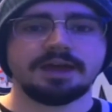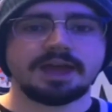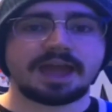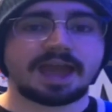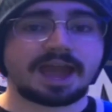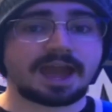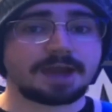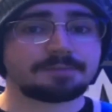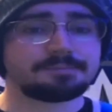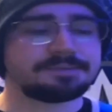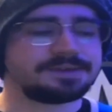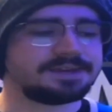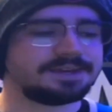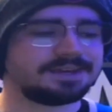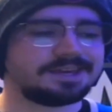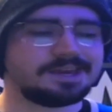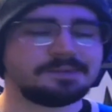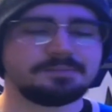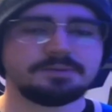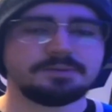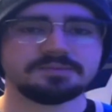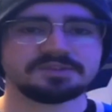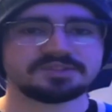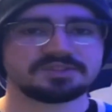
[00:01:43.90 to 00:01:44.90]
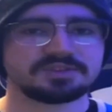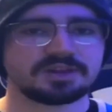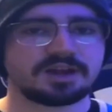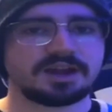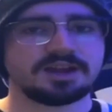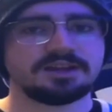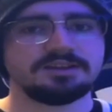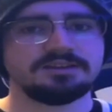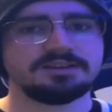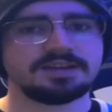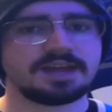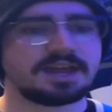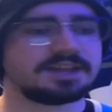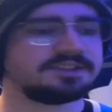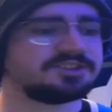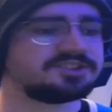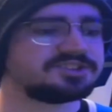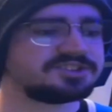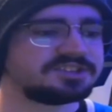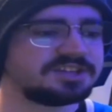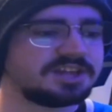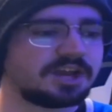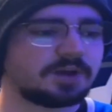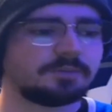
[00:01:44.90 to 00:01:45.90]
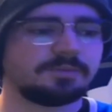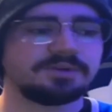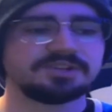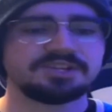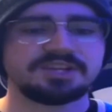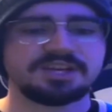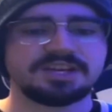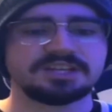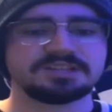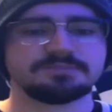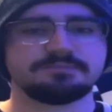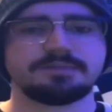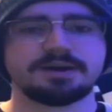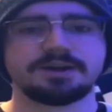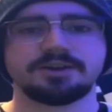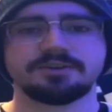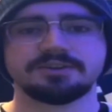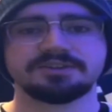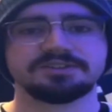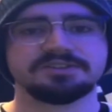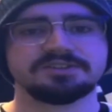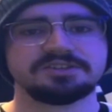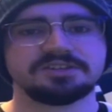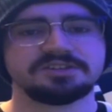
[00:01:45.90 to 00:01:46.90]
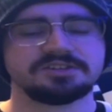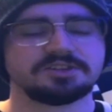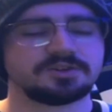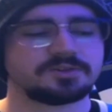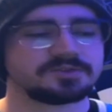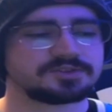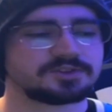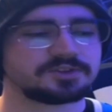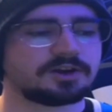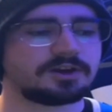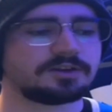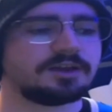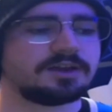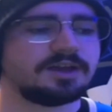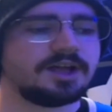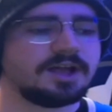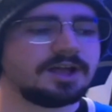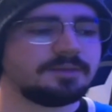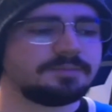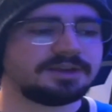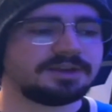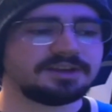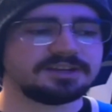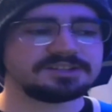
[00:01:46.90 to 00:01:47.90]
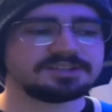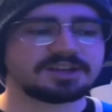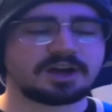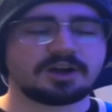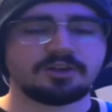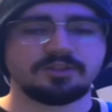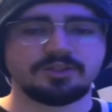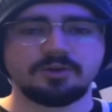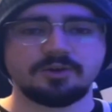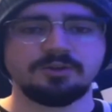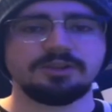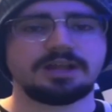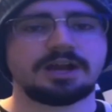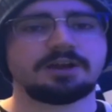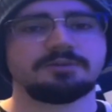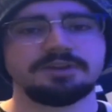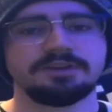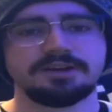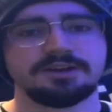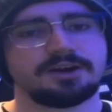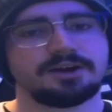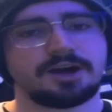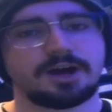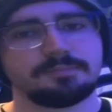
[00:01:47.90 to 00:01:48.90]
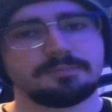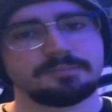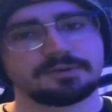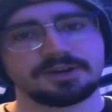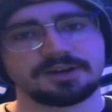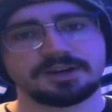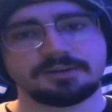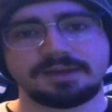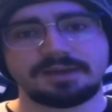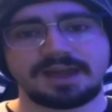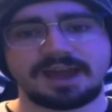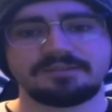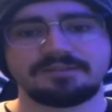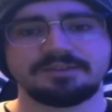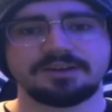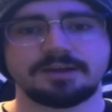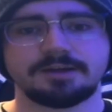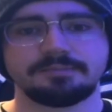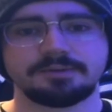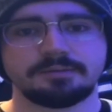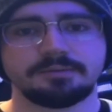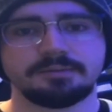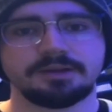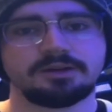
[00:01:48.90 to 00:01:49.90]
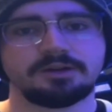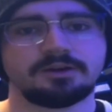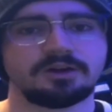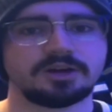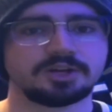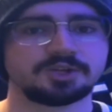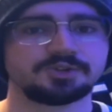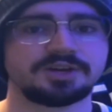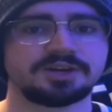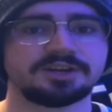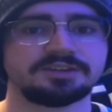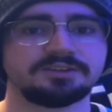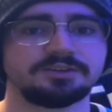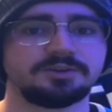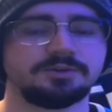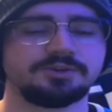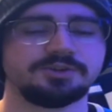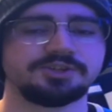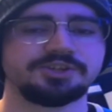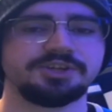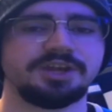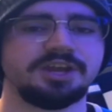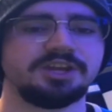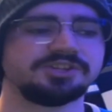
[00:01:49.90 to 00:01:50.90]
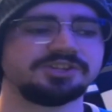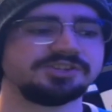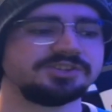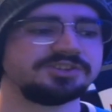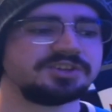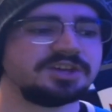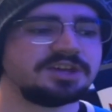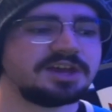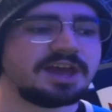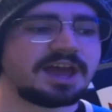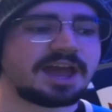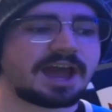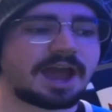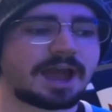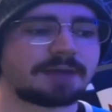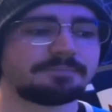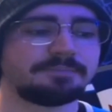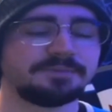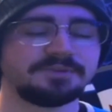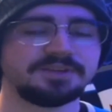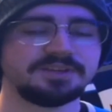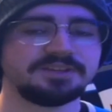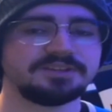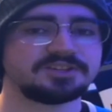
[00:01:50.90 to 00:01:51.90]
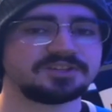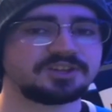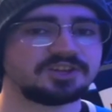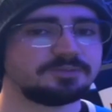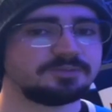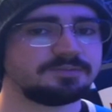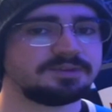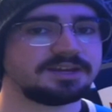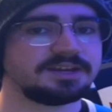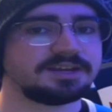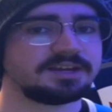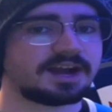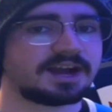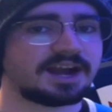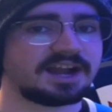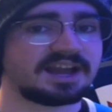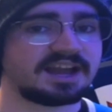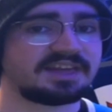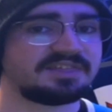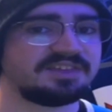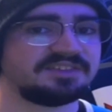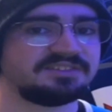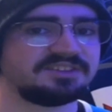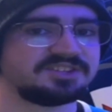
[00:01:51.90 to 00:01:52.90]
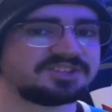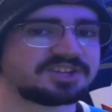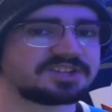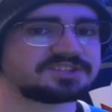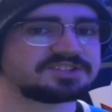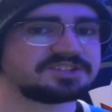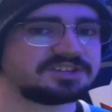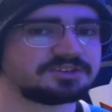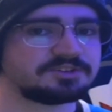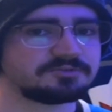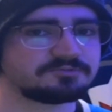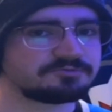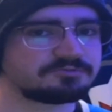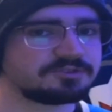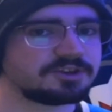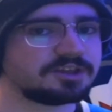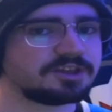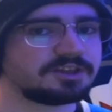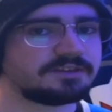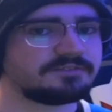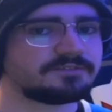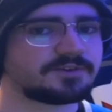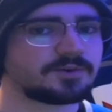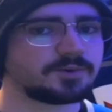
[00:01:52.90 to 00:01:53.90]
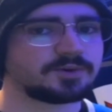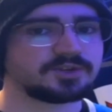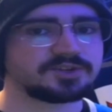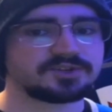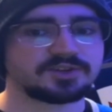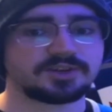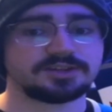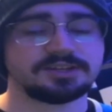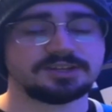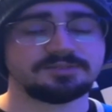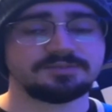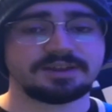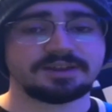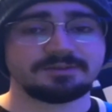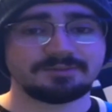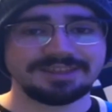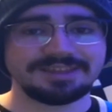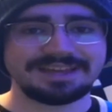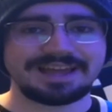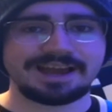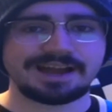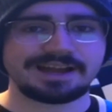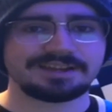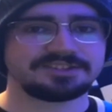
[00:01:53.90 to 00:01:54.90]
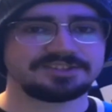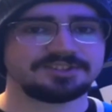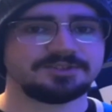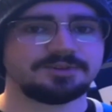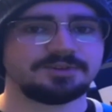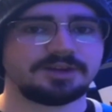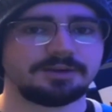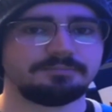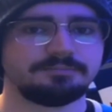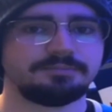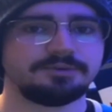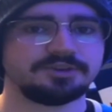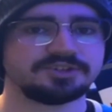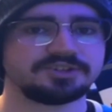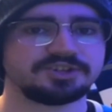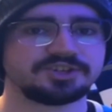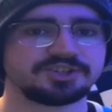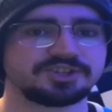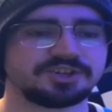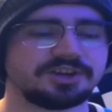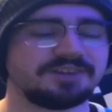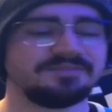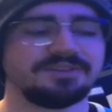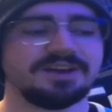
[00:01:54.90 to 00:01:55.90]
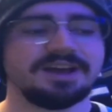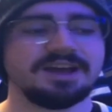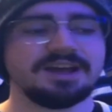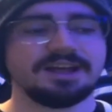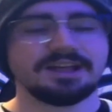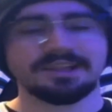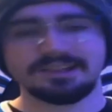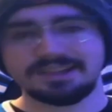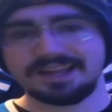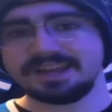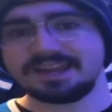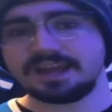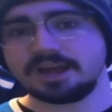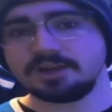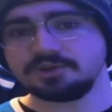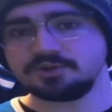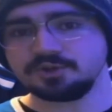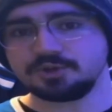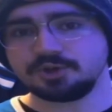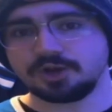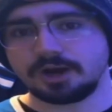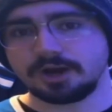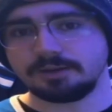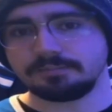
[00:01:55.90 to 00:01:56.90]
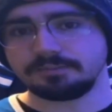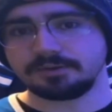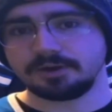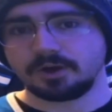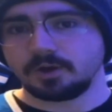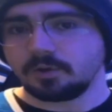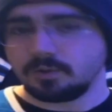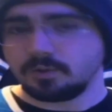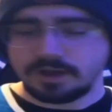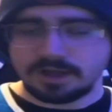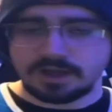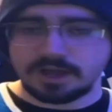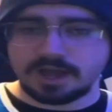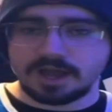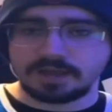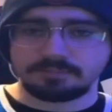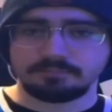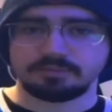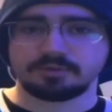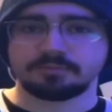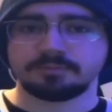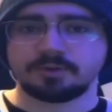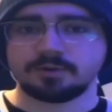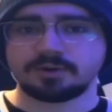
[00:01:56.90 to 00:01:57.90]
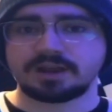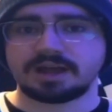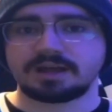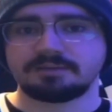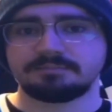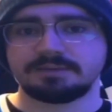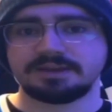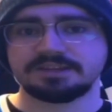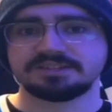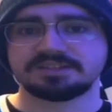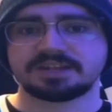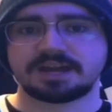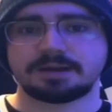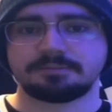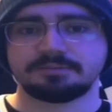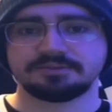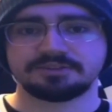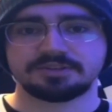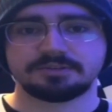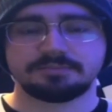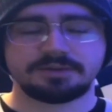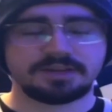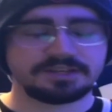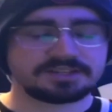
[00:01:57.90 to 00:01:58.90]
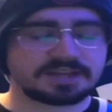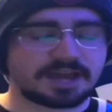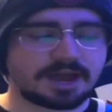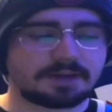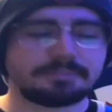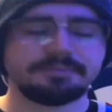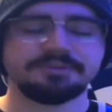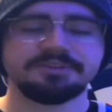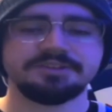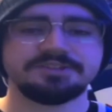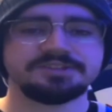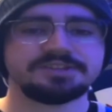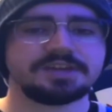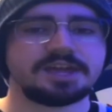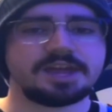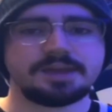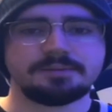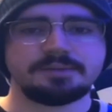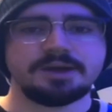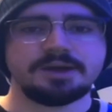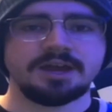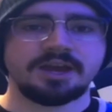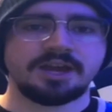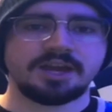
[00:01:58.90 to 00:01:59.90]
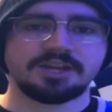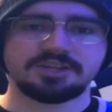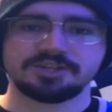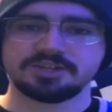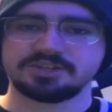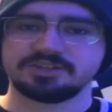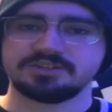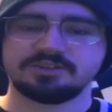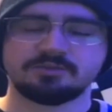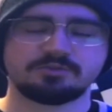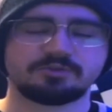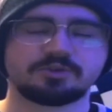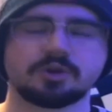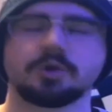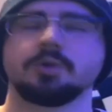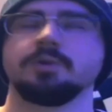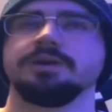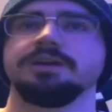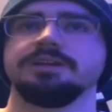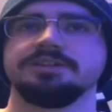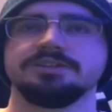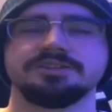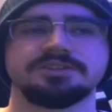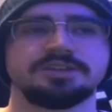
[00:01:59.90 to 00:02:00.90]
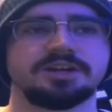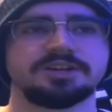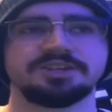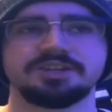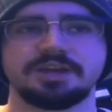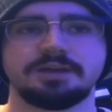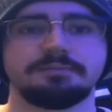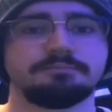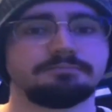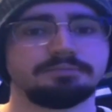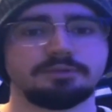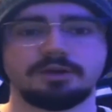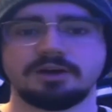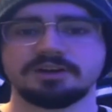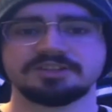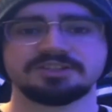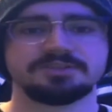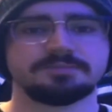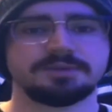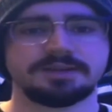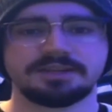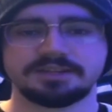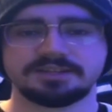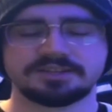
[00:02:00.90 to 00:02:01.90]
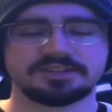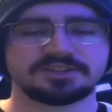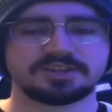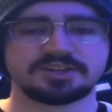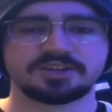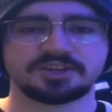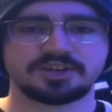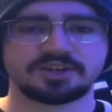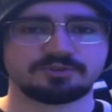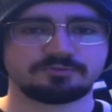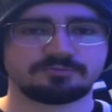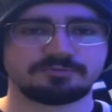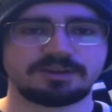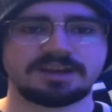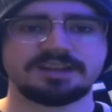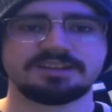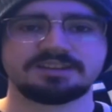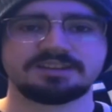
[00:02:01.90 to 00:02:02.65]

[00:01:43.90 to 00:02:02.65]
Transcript: happy and keep him signed and just see how much he gets better as the season goes on, because although Lowry and Kopp are going to be having upcoming contract negotiations, Appleton is going to be a guy I think the Jets need to really focus on, and if it really has to come push to shove, let Andrew Kopp go and promote at Mason Appleton, because Appleton's game is just growing into such a blossoming and into such a great